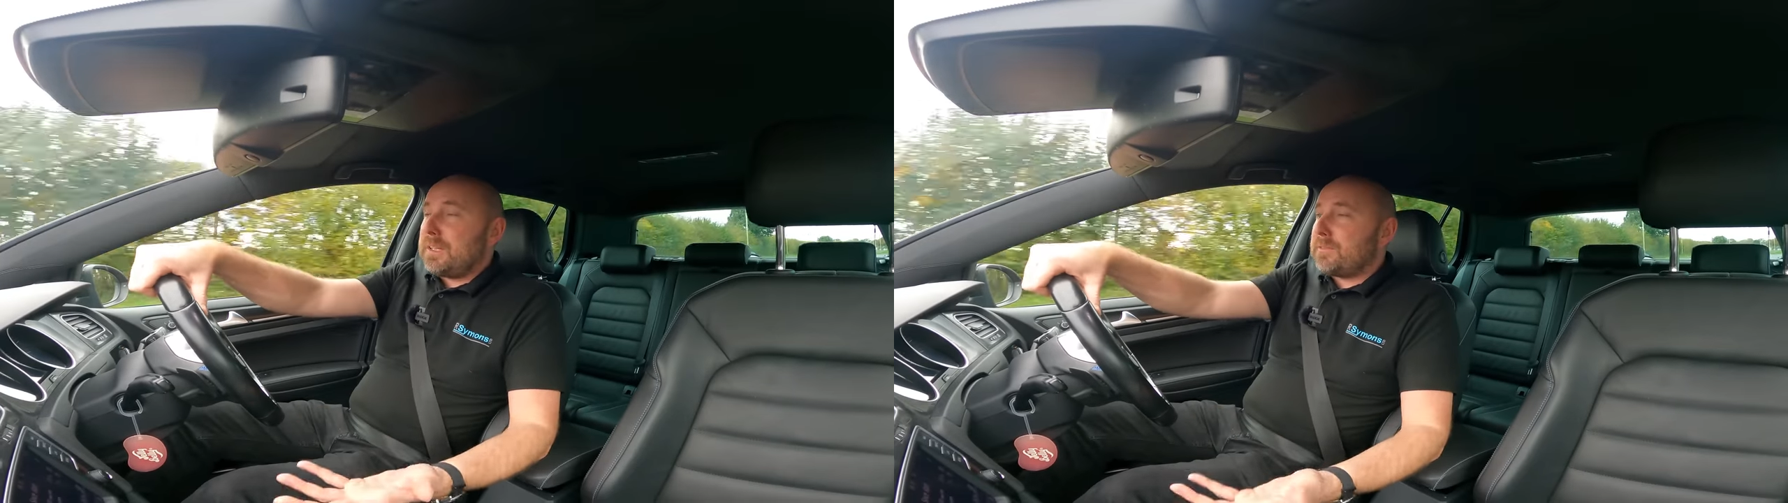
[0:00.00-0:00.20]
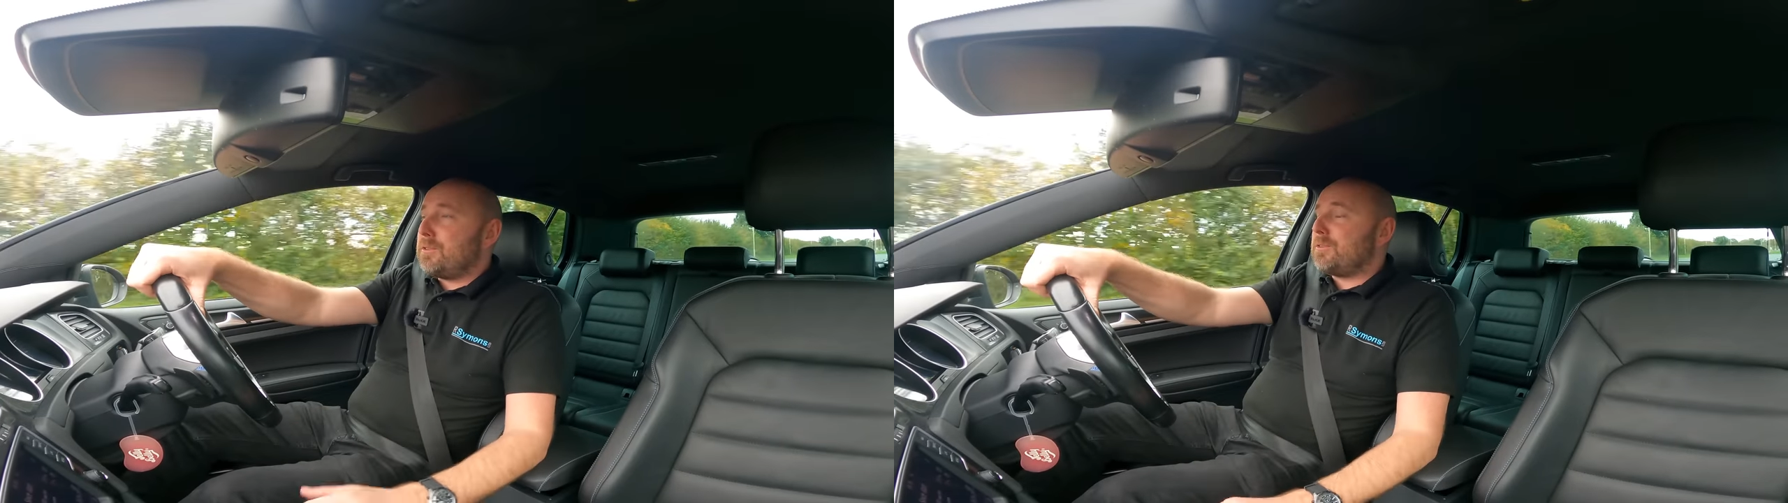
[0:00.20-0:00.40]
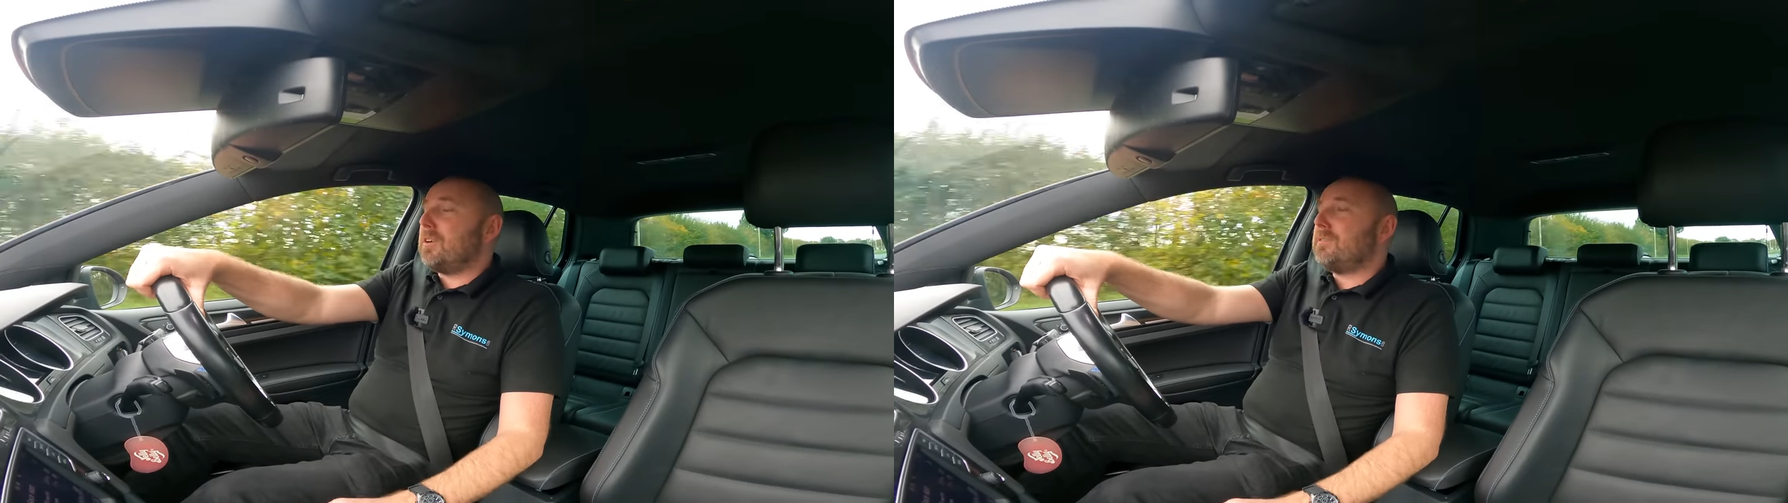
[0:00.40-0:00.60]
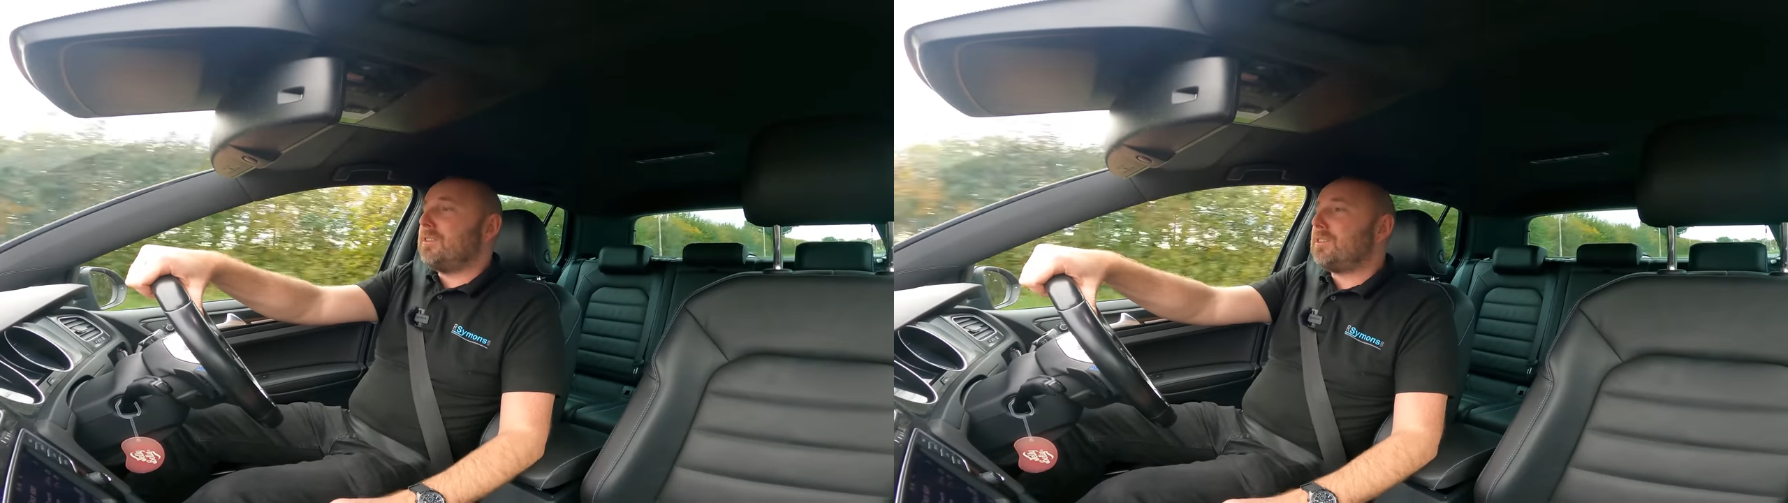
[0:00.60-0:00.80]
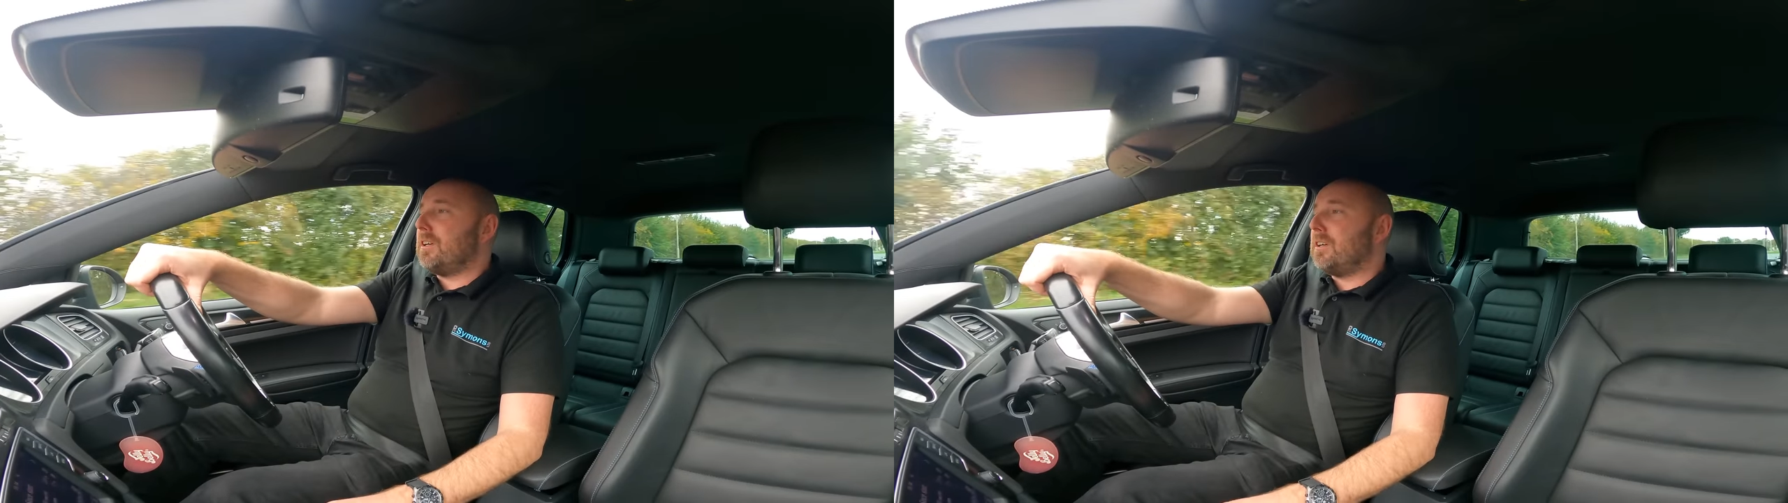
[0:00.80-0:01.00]
different driving
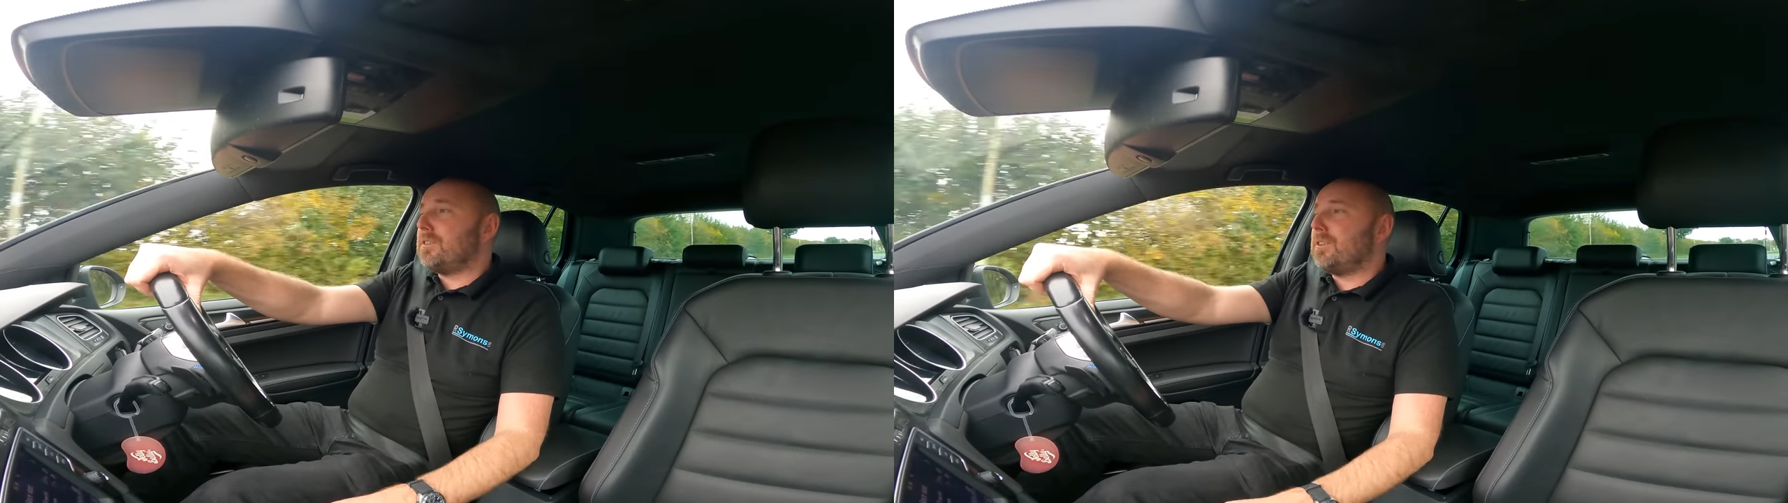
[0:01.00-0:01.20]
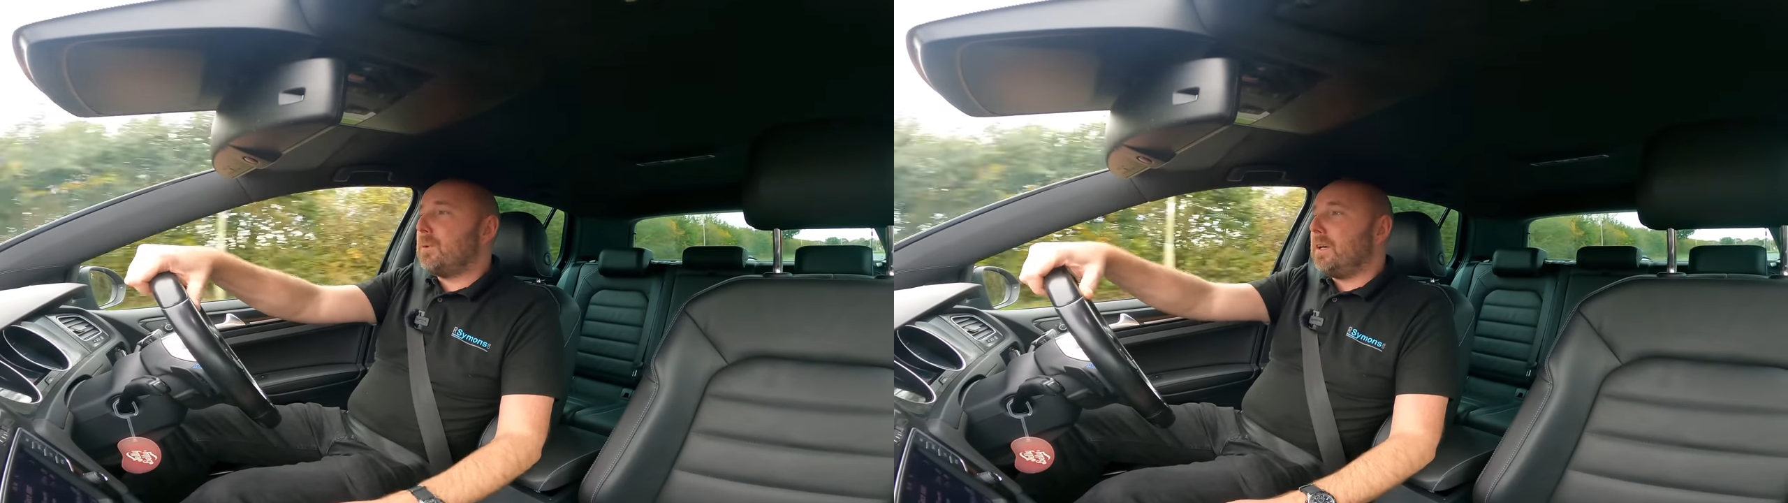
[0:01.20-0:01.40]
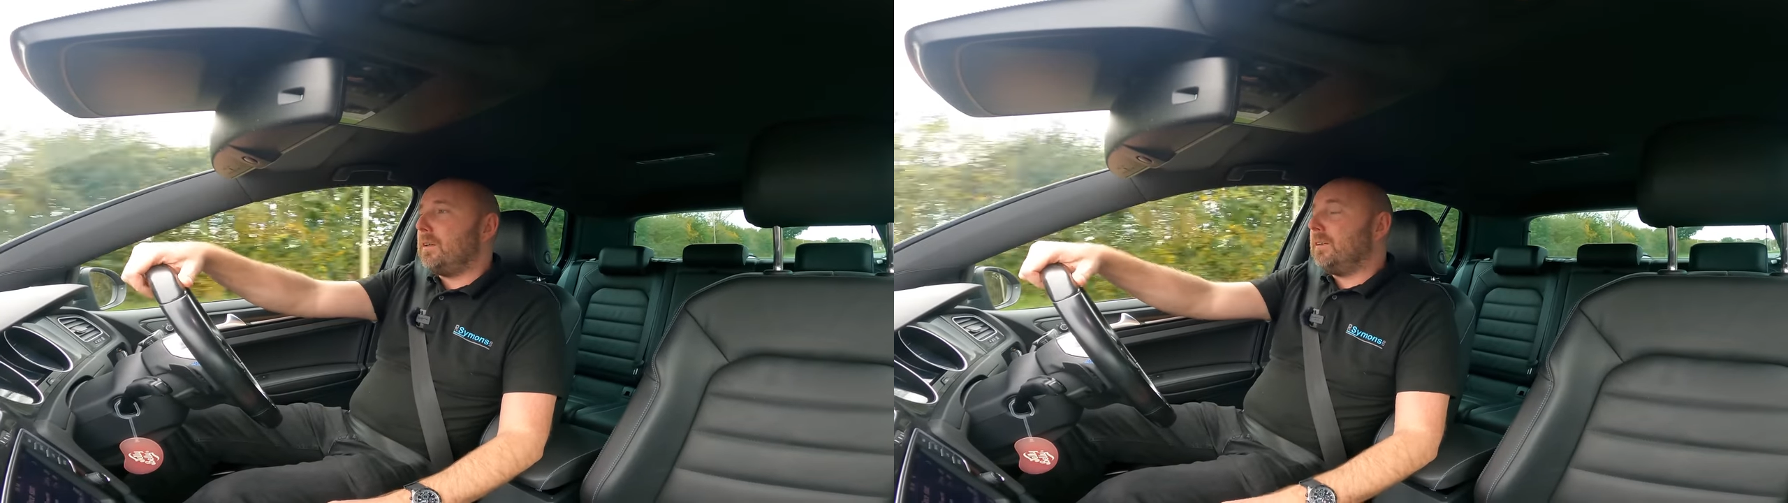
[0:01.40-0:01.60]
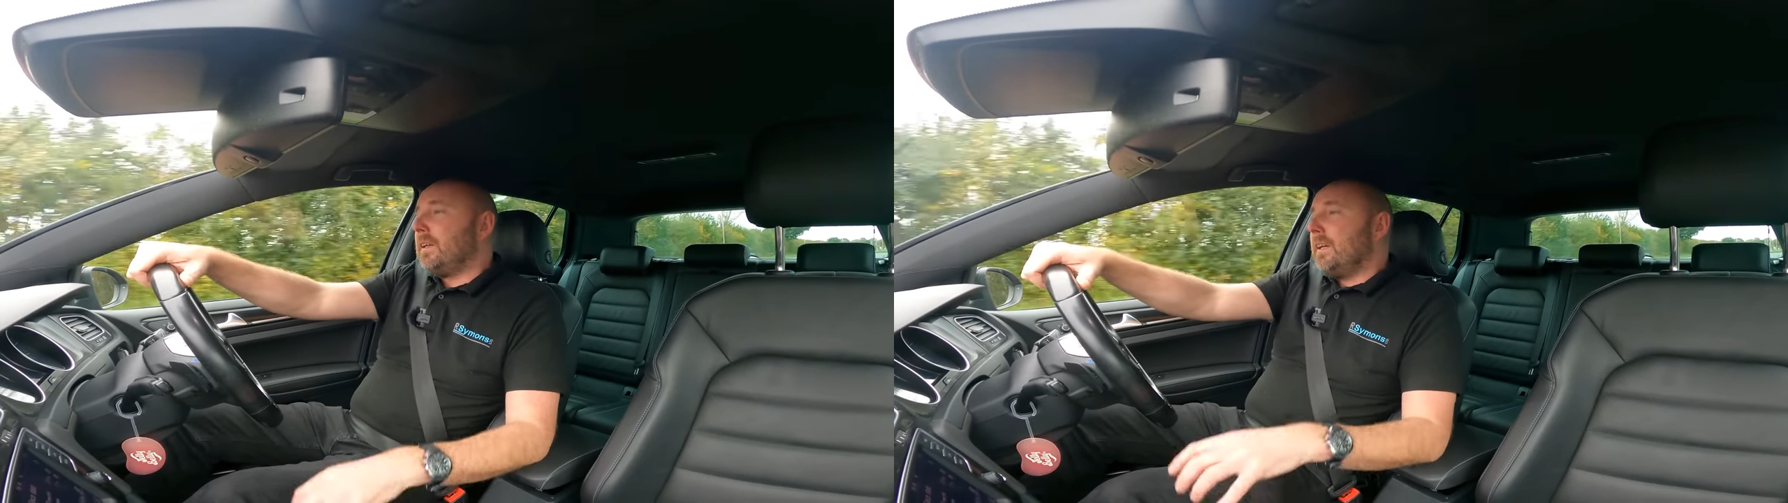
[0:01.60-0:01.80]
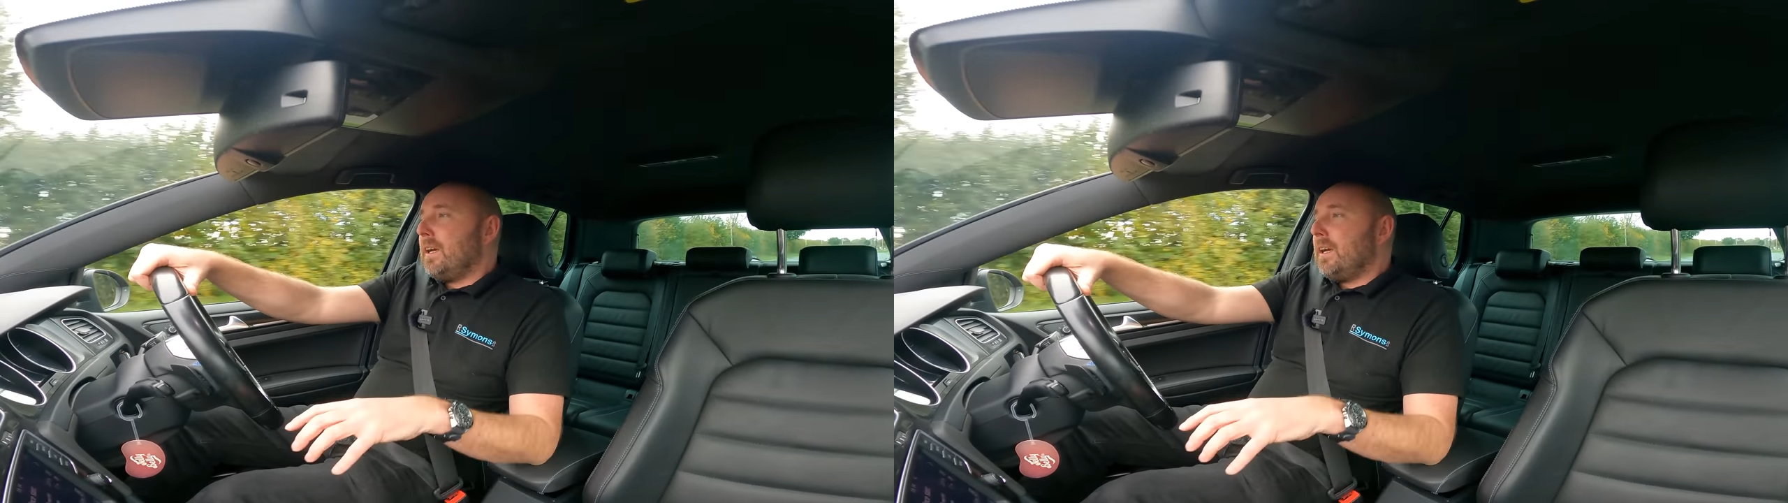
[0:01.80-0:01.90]
styles as well.